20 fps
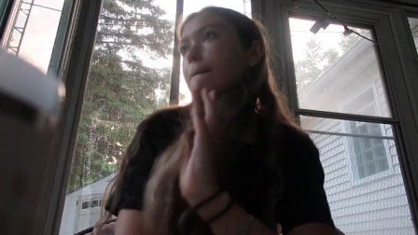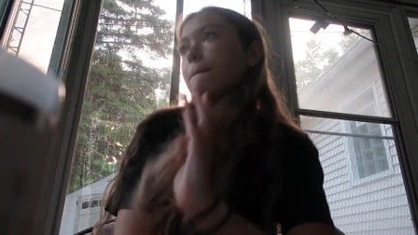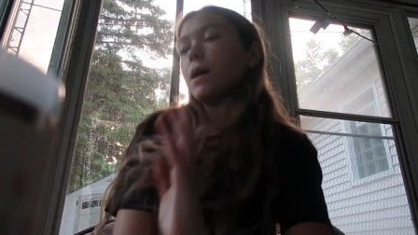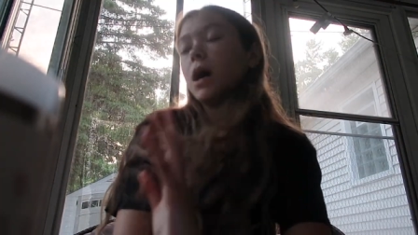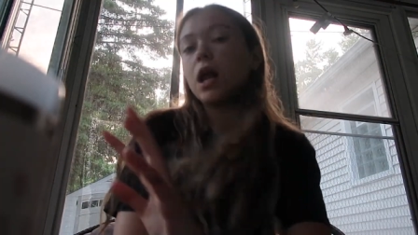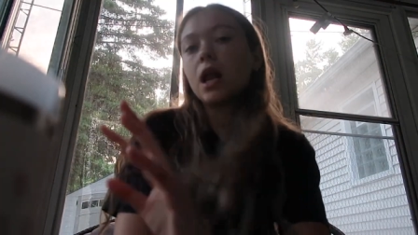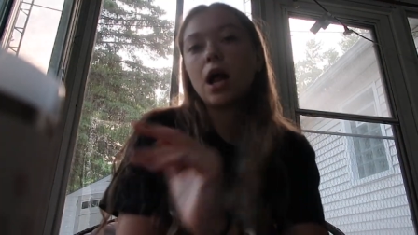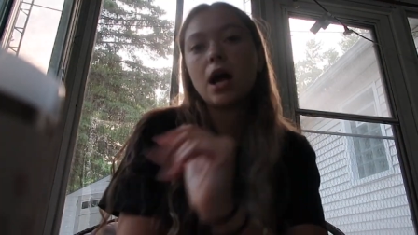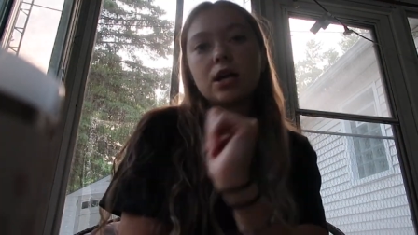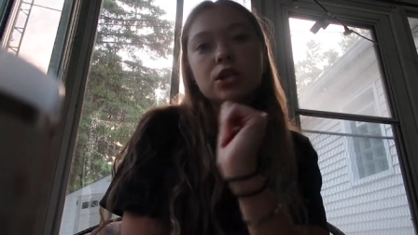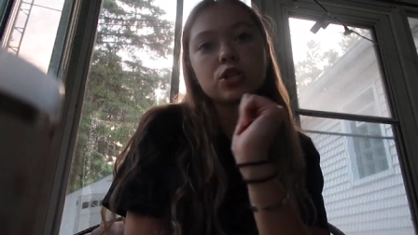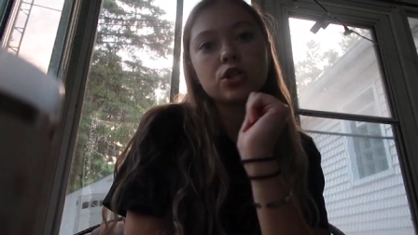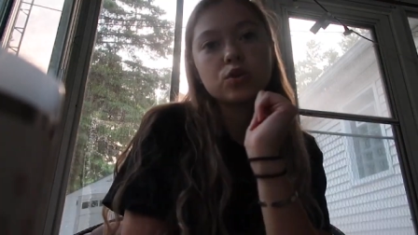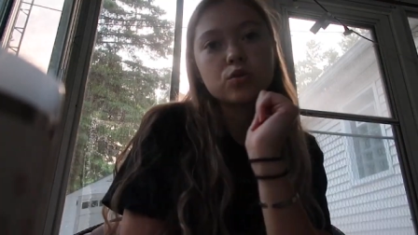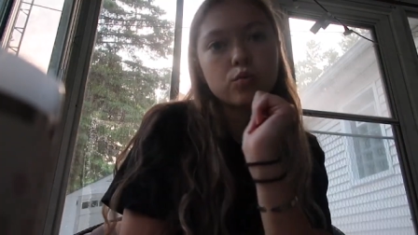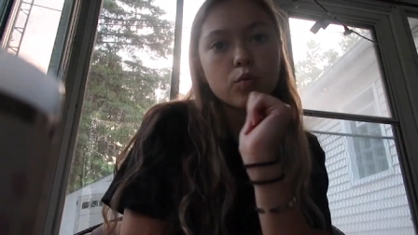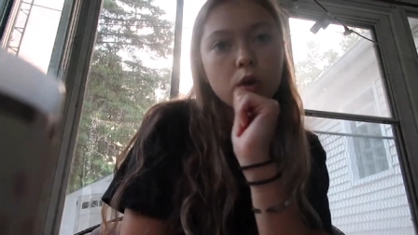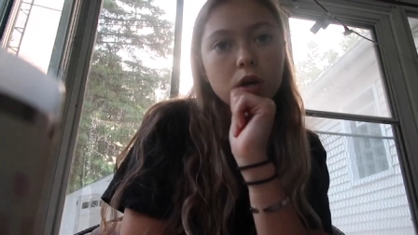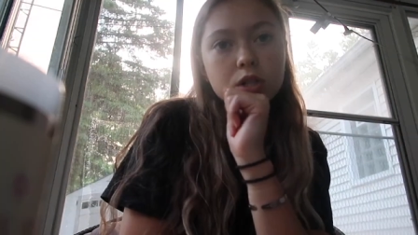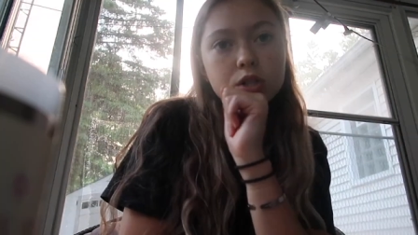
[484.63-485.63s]
but I
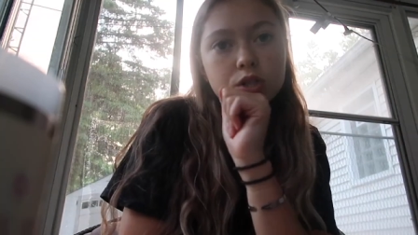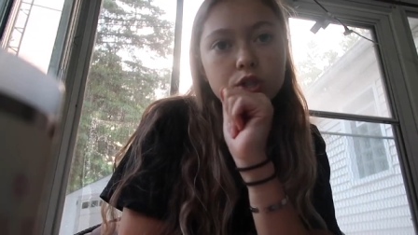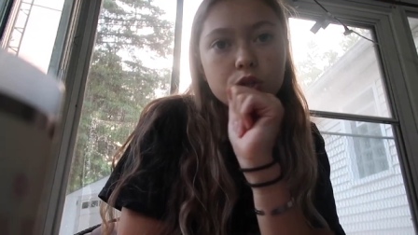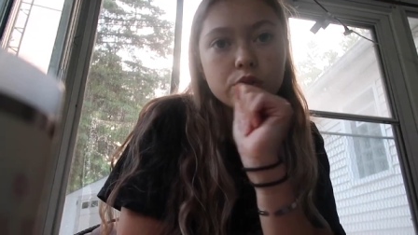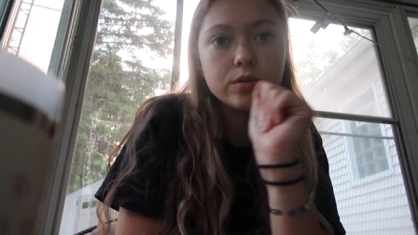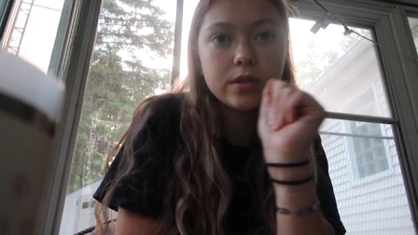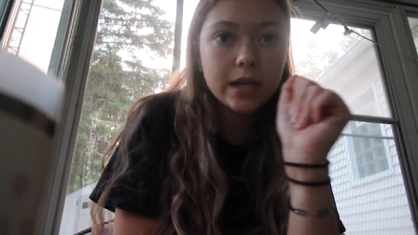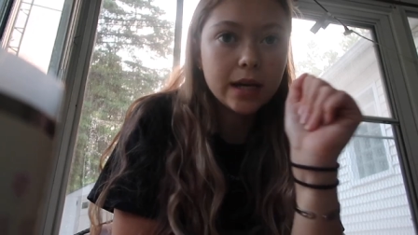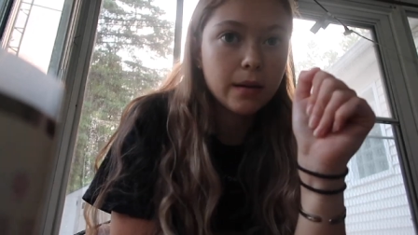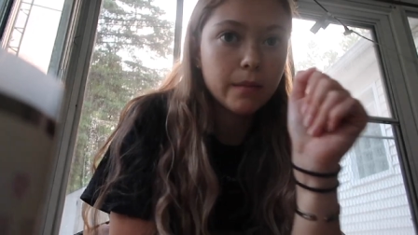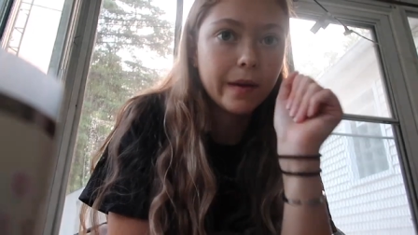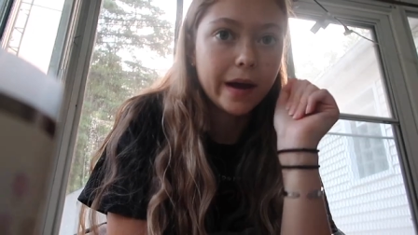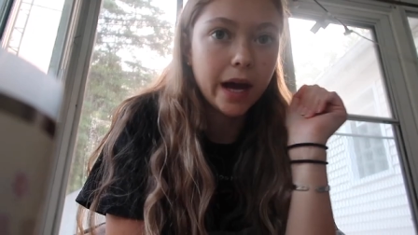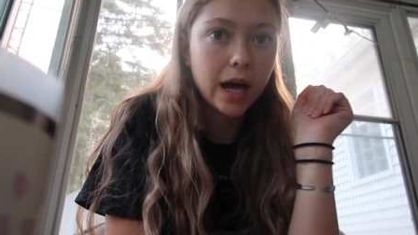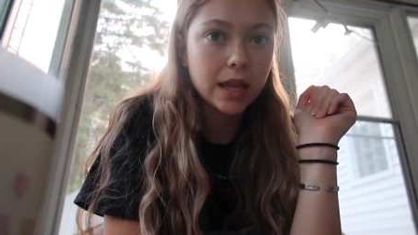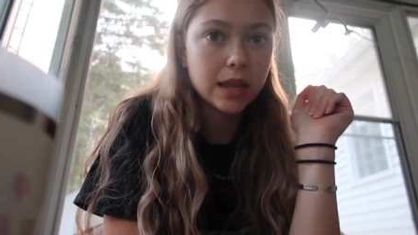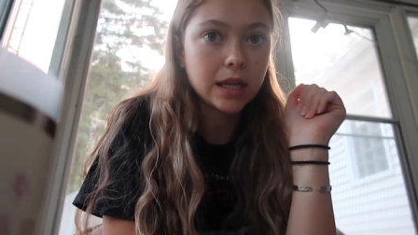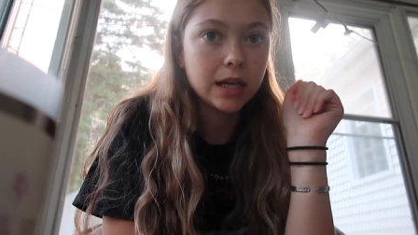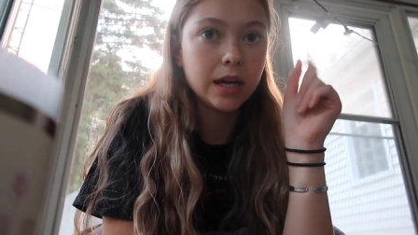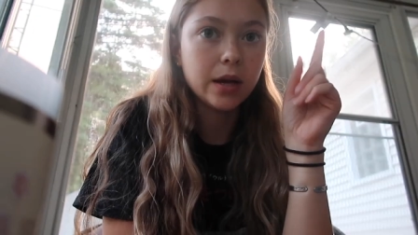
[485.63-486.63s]
just want to take a
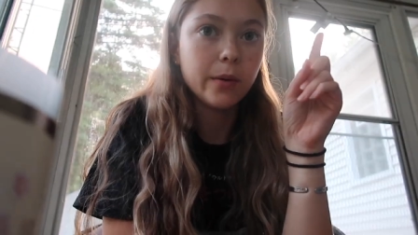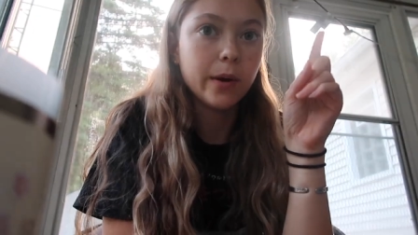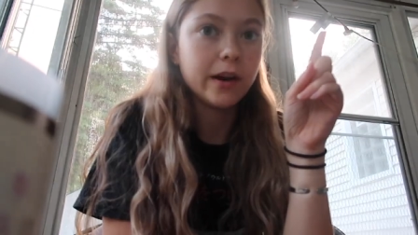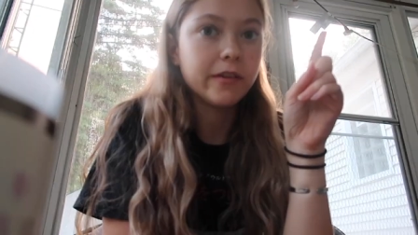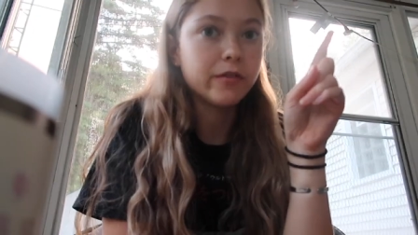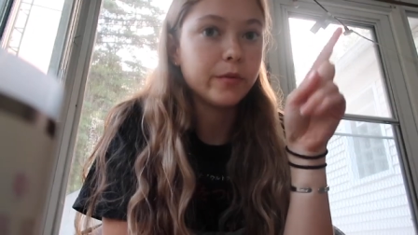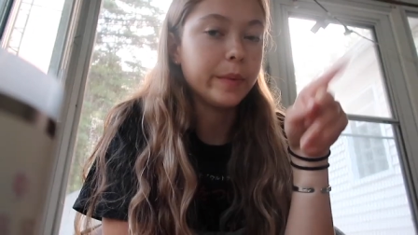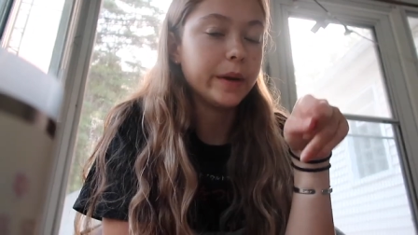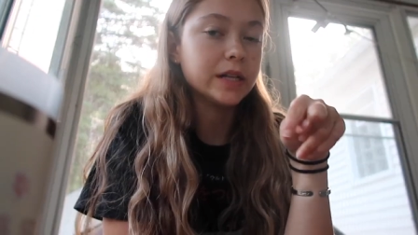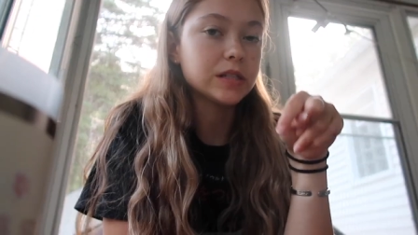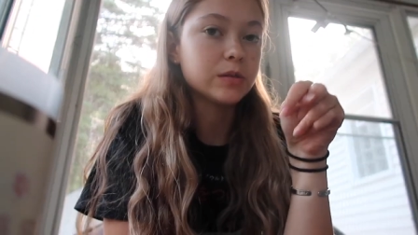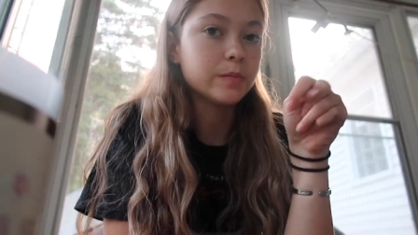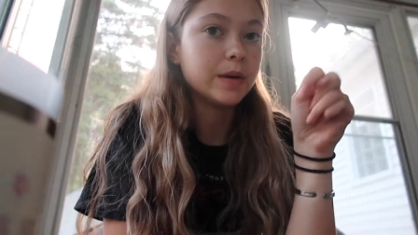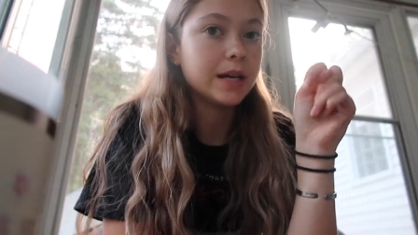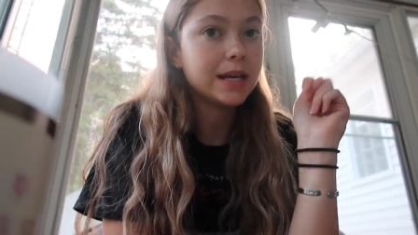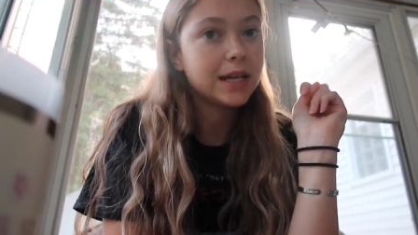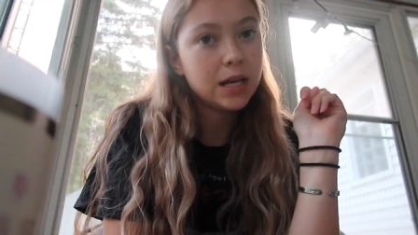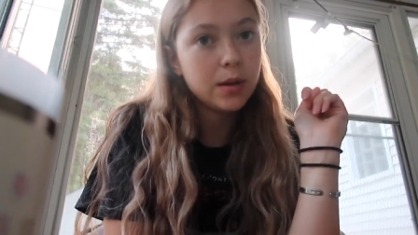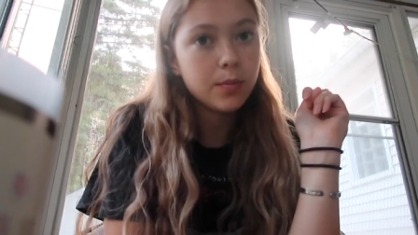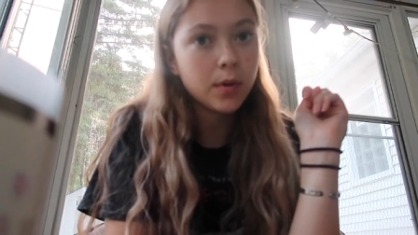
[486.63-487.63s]
bath and get ready for bed so
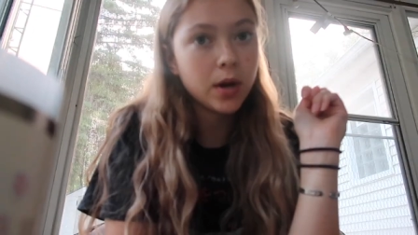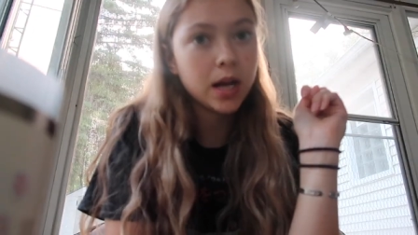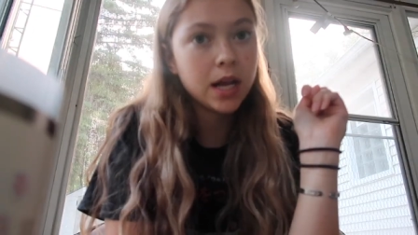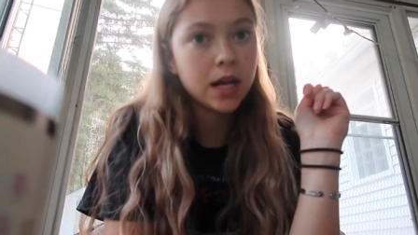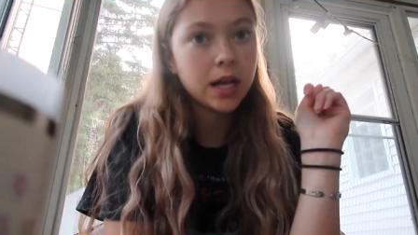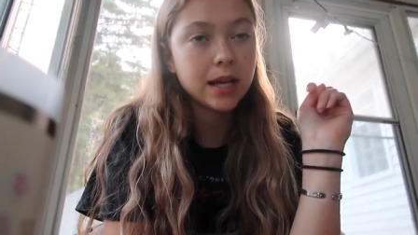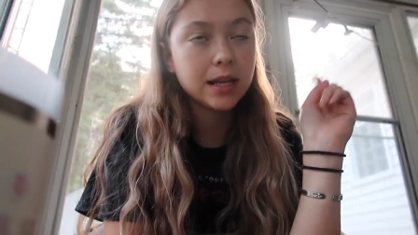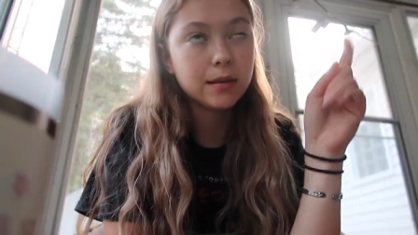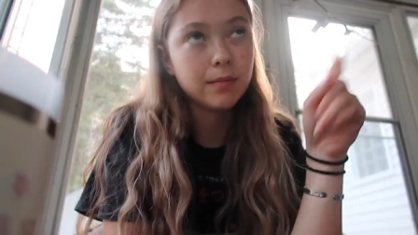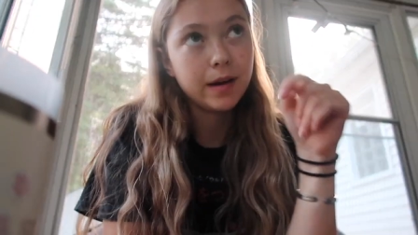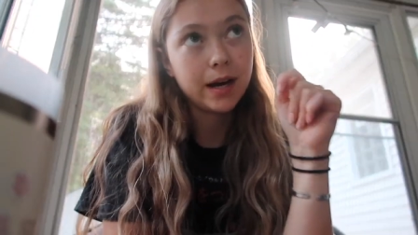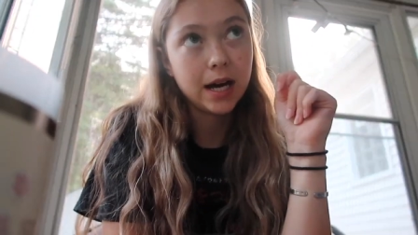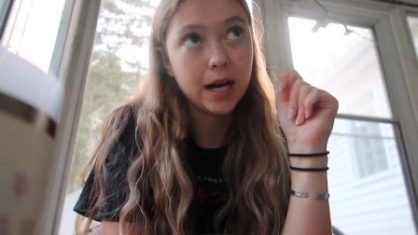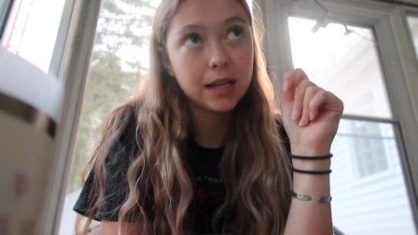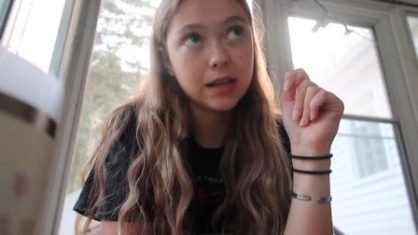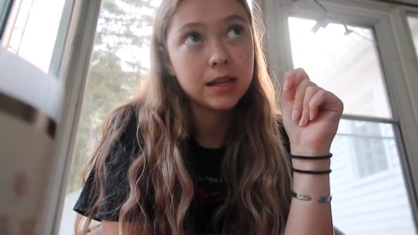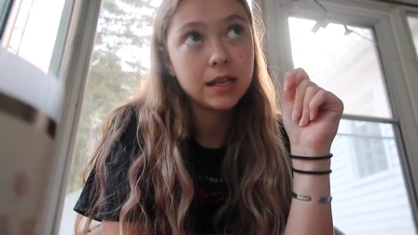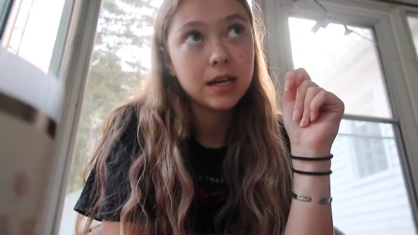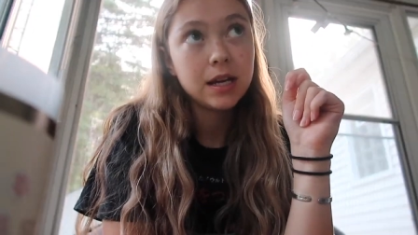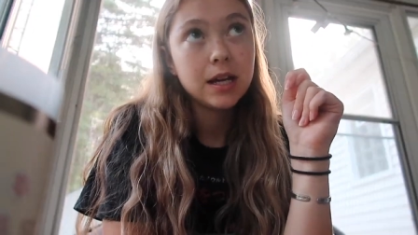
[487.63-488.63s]
I'm gonna keep reading in the
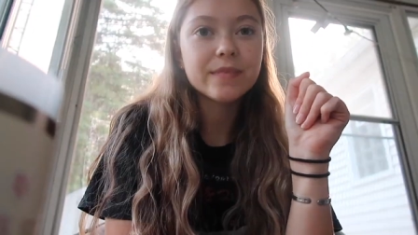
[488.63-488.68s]
bath